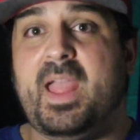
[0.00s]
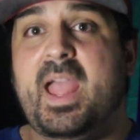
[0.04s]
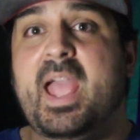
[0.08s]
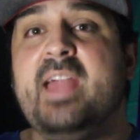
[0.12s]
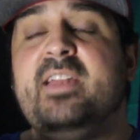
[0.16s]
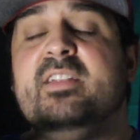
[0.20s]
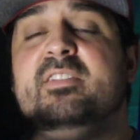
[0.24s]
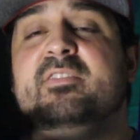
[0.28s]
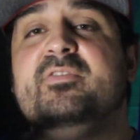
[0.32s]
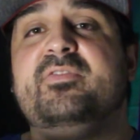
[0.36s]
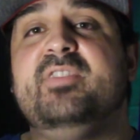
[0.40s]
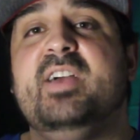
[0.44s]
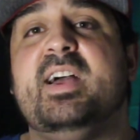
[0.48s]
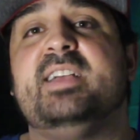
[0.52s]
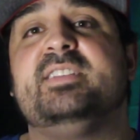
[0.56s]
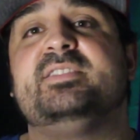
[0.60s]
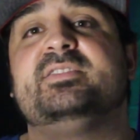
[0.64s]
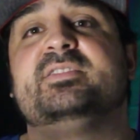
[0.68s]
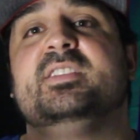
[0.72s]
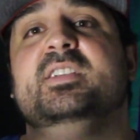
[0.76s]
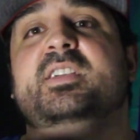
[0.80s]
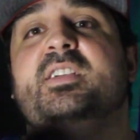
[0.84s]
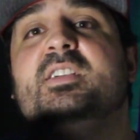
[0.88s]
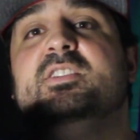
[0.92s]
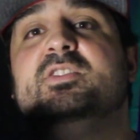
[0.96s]
and
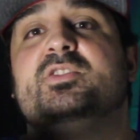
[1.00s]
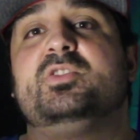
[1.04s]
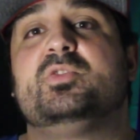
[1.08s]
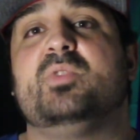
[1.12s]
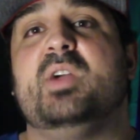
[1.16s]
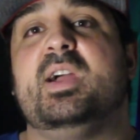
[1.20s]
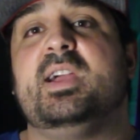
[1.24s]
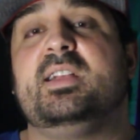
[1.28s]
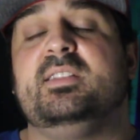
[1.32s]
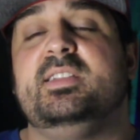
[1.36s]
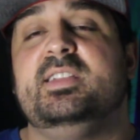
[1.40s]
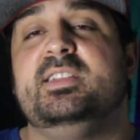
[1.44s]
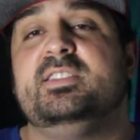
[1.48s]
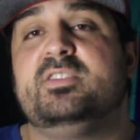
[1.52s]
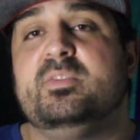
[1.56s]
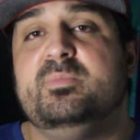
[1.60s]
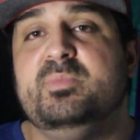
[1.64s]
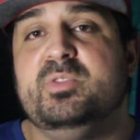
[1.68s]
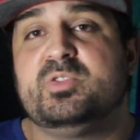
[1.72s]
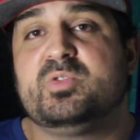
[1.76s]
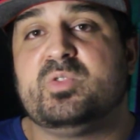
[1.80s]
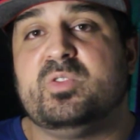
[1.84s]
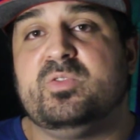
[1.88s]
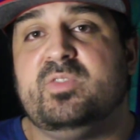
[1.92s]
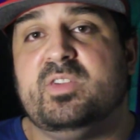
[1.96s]
invest directly into
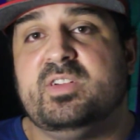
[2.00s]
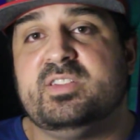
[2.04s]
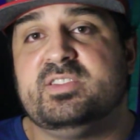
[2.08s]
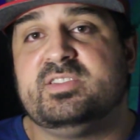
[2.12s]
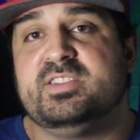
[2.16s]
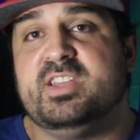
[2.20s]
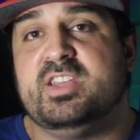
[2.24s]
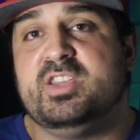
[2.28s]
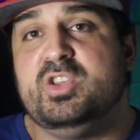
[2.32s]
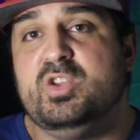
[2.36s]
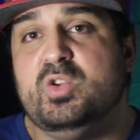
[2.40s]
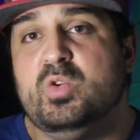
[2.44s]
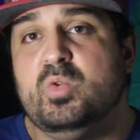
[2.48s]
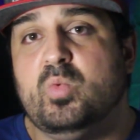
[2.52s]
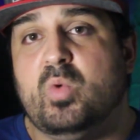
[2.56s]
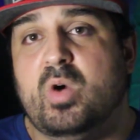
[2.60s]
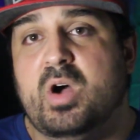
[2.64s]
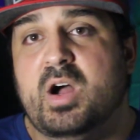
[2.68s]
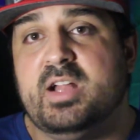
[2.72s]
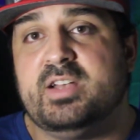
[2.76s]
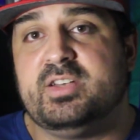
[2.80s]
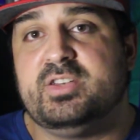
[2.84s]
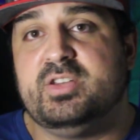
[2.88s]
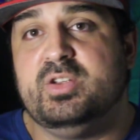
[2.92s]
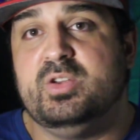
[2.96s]
mutual funds that you
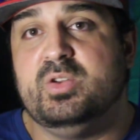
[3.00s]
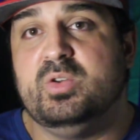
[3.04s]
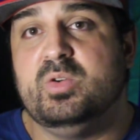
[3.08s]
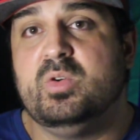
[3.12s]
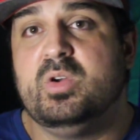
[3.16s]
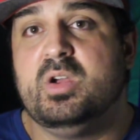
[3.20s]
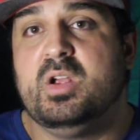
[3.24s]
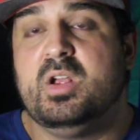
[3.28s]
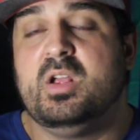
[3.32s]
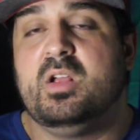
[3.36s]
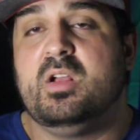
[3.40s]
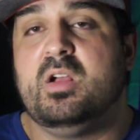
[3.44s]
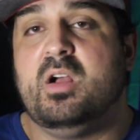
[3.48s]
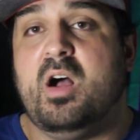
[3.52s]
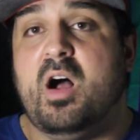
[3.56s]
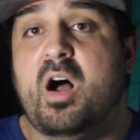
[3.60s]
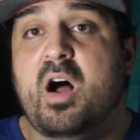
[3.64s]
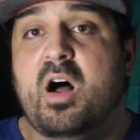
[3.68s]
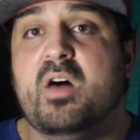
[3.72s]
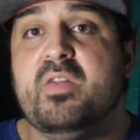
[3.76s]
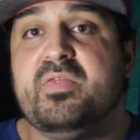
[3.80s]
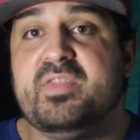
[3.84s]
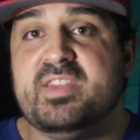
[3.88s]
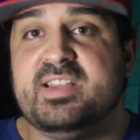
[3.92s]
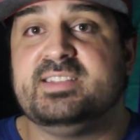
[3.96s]
want to
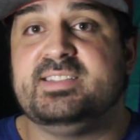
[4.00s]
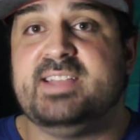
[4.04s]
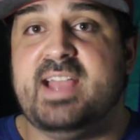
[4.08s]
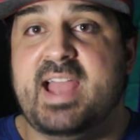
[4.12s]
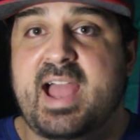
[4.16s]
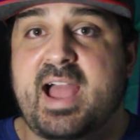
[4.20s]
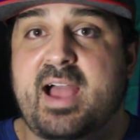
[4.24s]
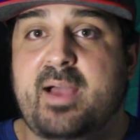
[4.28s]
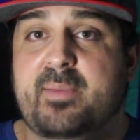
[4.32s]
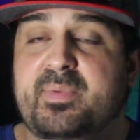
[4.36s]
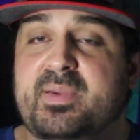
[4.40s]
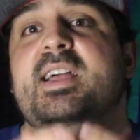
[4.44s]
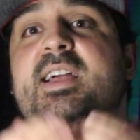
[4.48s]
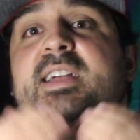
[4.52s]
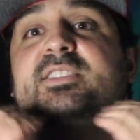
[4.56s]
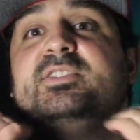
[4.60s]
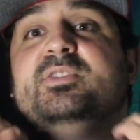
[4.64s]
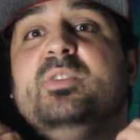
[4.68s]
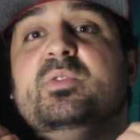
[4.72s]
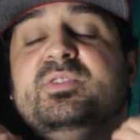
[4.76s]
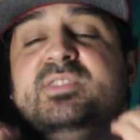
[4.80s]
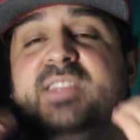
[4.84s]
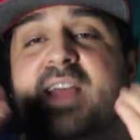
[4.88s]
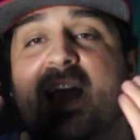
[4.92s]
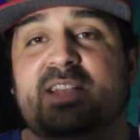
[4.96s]
on this app. And
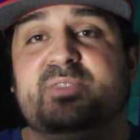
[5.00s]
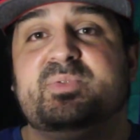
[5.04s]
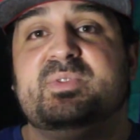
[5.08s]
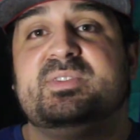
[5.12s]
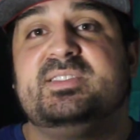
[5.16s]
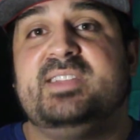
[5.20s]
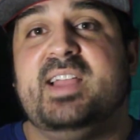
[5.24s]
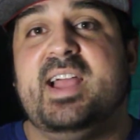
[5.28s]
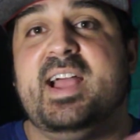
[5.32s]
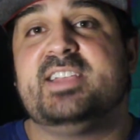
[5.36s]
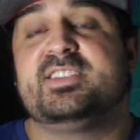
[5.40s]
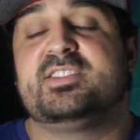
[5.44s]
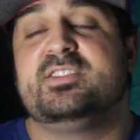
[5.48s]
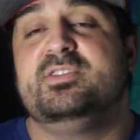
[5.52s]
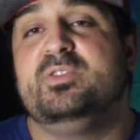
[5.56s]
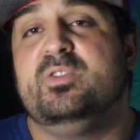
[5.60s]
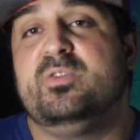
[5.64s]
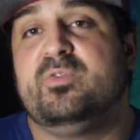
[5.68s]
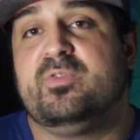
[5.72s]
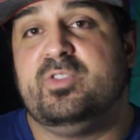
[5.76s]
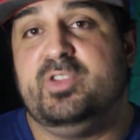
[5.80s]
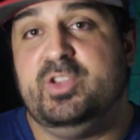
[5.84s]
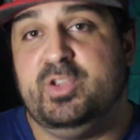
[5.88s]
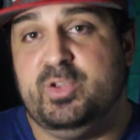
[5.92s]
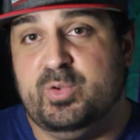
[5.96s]
so that's what Stash can do
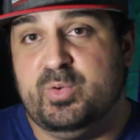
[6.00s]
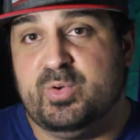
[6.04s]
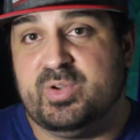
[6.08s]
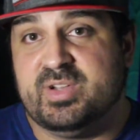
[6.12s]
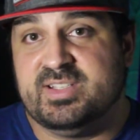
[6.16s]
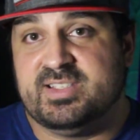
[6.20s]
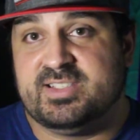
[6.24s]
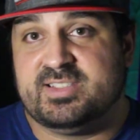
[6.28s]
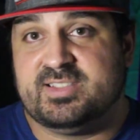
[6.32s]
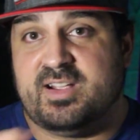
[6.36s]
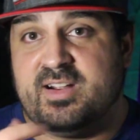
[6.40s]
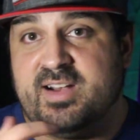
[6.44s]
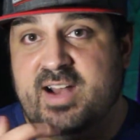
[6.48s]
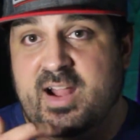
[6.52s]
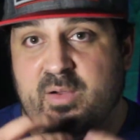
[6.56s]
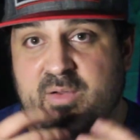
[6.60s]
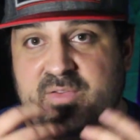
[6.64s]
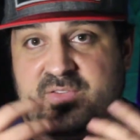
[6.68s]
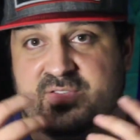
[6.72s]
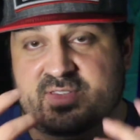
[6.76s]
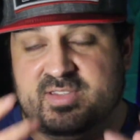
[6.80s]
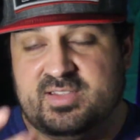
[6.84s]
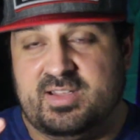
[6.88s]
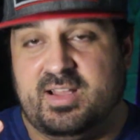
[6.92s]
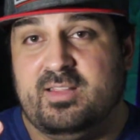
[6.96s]
for you. You can start out
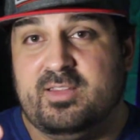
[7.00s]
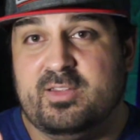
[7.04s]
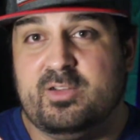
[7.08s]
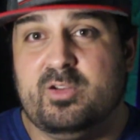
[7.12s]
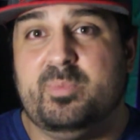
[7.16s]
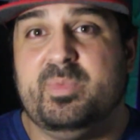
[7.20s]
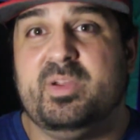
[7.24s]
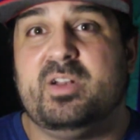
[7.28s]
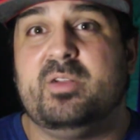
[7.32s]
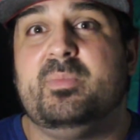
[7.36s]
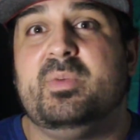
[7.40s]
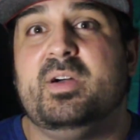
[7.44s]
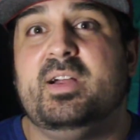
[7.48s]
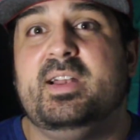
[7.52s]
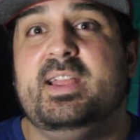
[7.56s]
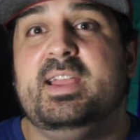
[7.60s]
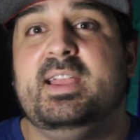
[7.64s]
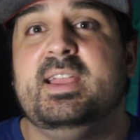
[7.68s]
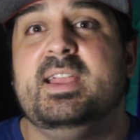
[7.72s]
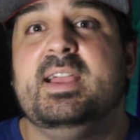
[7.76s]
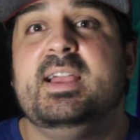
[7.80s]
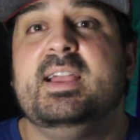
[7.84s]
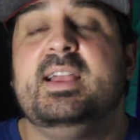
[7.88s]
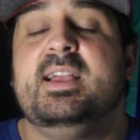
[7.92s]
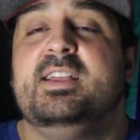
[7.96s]
with a little bit of
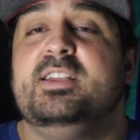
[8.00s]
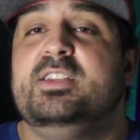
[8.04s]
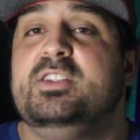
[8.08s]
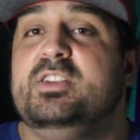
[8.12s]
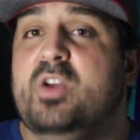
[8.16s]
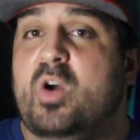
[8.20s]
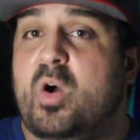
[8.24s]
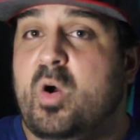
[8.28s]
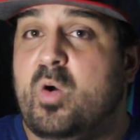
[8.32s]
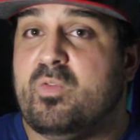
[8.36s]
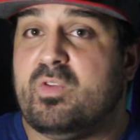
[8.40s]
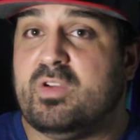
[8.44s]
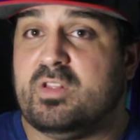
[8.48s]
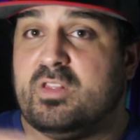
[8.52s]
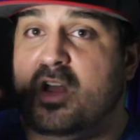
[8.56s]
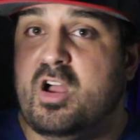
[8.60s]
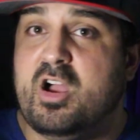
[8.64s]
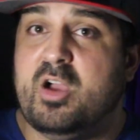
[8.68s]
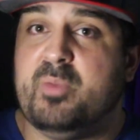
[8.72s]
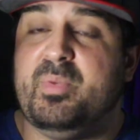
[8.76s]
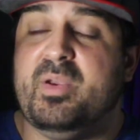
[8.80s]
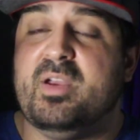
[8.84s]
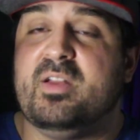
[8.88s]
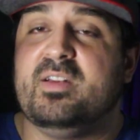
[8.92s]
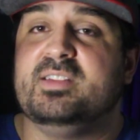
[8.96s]
money over a
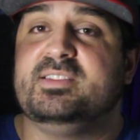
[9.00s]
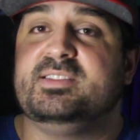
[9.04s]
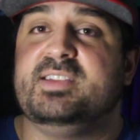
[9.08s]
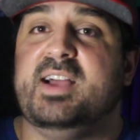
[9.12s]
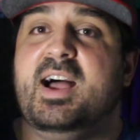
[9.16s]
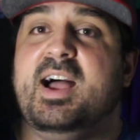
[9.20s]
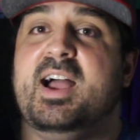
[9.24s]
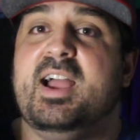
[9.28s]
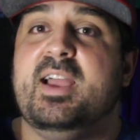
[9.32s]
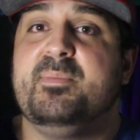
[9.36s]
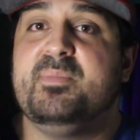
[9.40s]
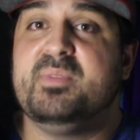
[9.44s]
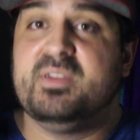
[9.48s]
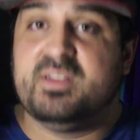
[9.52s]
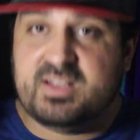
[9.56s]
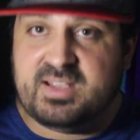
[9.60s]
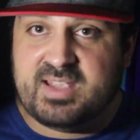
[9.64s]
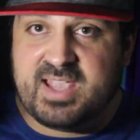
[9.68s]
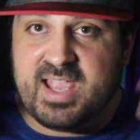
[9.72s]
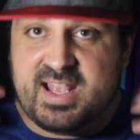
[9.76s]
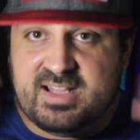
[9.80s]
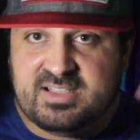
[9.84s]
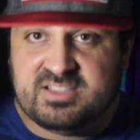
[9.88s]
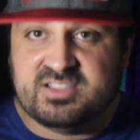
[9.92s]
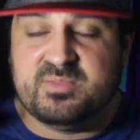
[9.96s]
long period of time,
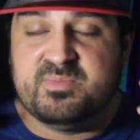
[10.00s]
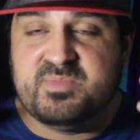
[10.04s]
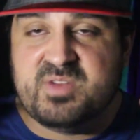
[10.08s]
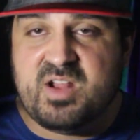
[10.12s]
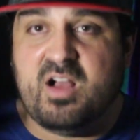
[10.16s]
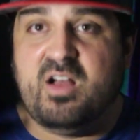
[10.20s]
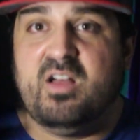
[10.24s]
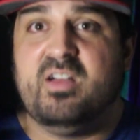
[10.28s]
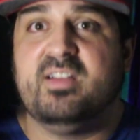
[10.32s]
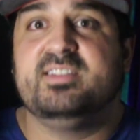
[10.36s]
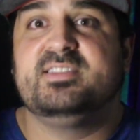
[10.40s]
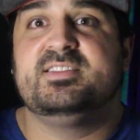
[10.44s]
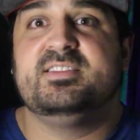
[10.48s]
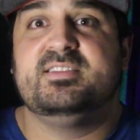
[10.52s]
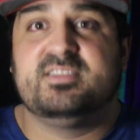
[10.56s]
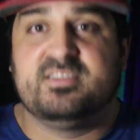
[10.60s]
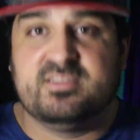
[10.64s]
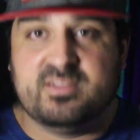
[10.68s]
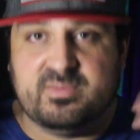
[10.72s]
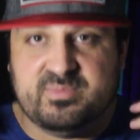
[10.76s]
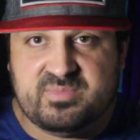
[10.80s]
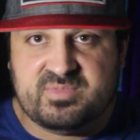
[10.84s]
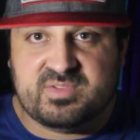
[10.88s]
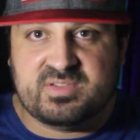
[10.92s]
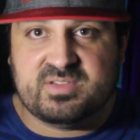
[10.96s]
gain some knowledge and
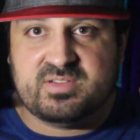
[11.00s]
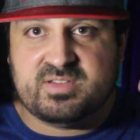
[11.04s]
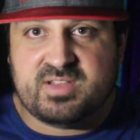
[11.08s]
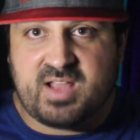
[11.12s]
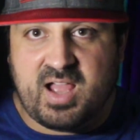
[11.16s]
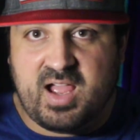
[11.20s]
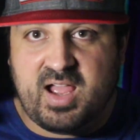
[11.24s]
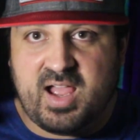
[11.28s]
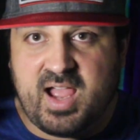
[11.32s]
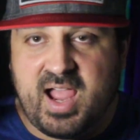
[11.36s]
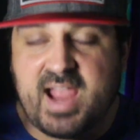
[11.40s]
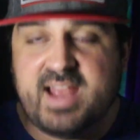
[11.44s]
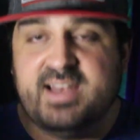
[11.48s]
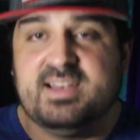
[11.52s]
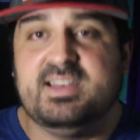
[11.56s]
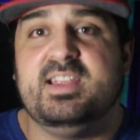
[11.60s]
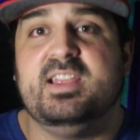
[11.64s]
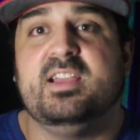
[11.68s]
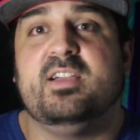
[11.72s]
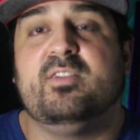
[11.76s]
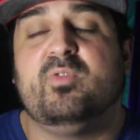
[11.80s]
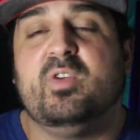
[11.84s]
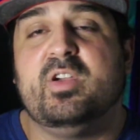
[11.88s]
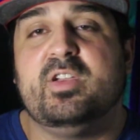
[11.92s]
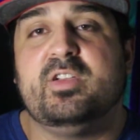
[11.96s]
some
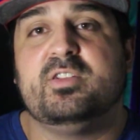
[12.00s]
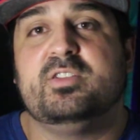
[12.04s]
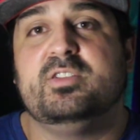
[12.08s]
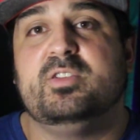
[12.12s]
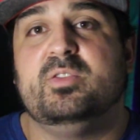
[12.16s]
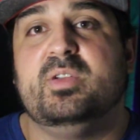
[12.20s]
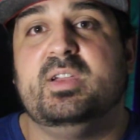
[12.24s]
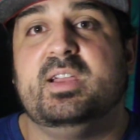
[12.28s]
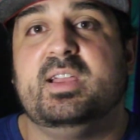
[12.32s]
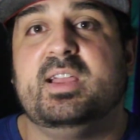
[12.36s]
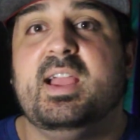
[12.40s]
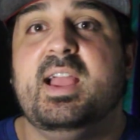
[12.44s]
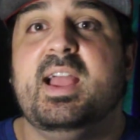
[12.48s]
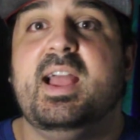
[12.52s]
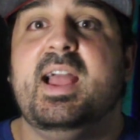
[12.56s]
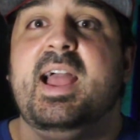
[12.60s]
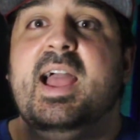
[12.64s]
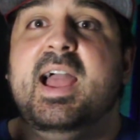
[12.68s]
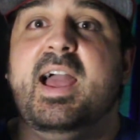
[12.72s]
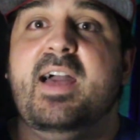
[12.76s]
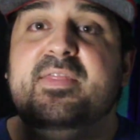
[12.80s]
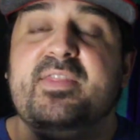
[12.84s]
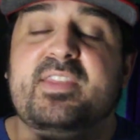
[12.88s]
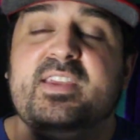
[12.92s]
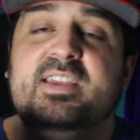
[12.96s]
idea of what you're doing,
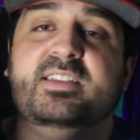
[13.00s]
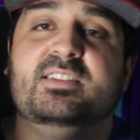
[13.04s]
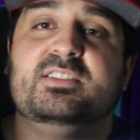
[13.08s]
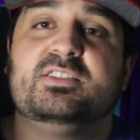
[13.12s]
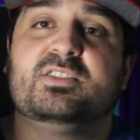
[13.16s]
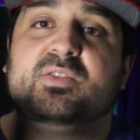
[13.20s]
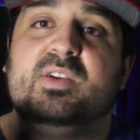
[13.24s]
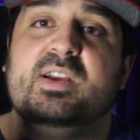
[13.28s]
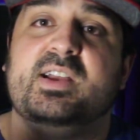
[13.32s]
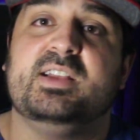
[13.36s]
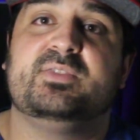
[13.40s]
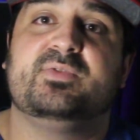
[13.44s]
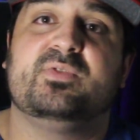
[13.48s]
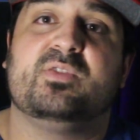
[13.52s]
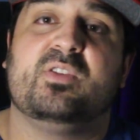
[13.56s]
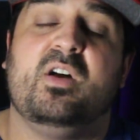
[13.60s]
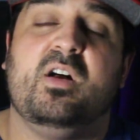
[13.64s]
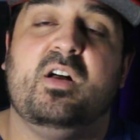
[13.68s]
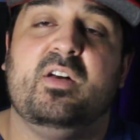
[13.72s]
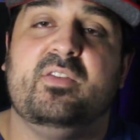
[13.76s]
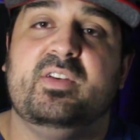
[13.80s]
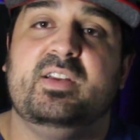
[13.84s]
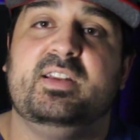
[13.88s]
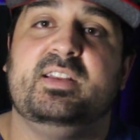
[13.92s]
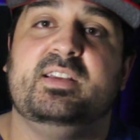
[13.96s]
and then transfer
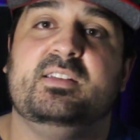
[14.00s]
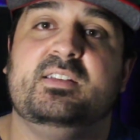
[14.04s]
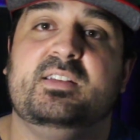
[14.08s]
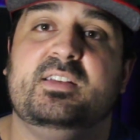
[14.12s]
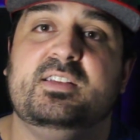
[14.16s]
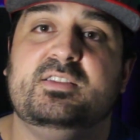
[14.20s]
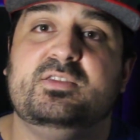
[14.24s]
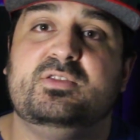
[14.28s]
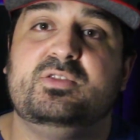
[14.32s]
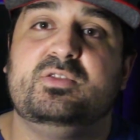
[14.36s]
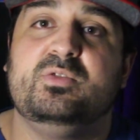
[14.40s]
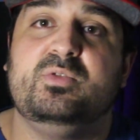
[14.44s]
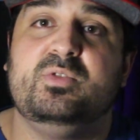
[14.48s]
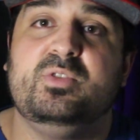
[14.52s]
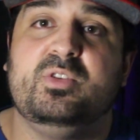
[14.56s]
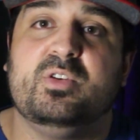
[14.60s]
all of it into